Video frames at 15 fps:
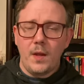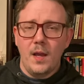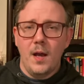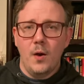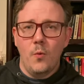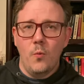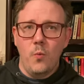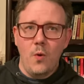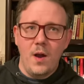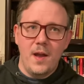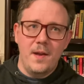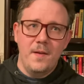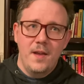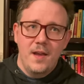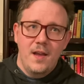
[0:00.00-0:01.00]
Uh,
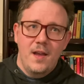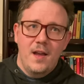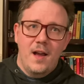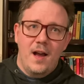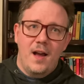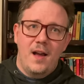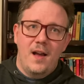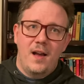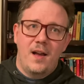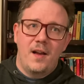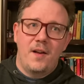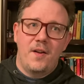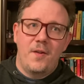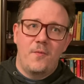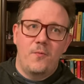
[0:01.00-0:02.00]
one,
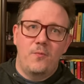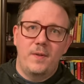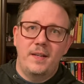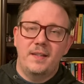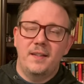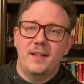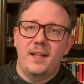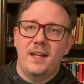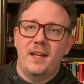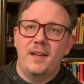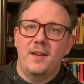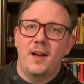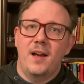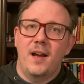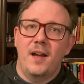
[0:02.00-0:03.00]
uh,
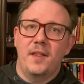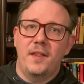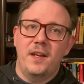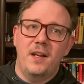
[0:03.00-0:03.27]
recently, uh,